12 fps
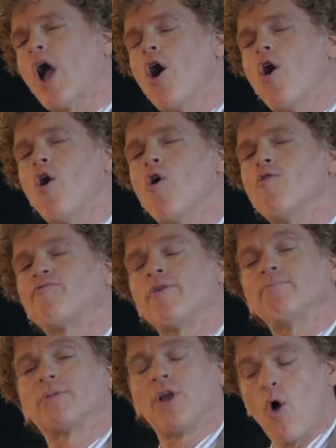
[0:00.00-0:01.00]
go
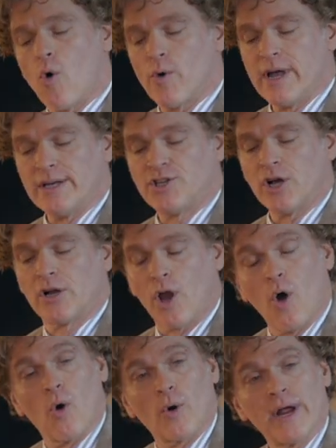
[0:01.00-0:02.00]
from glory to
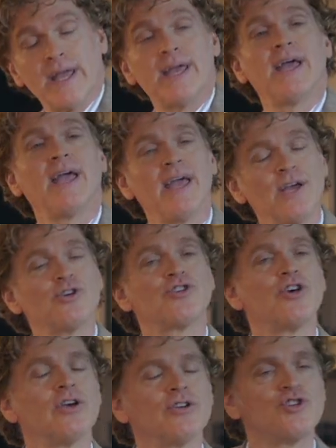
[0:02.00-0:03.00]
glory.
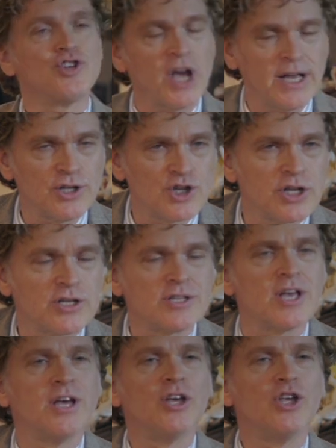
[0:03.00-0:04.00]
It
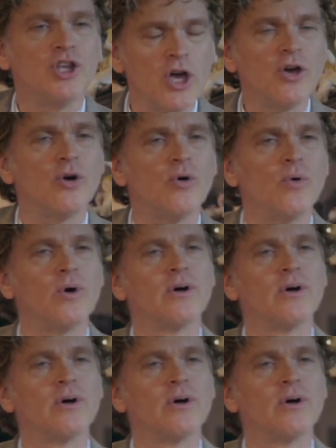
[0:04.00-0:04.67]
changes you.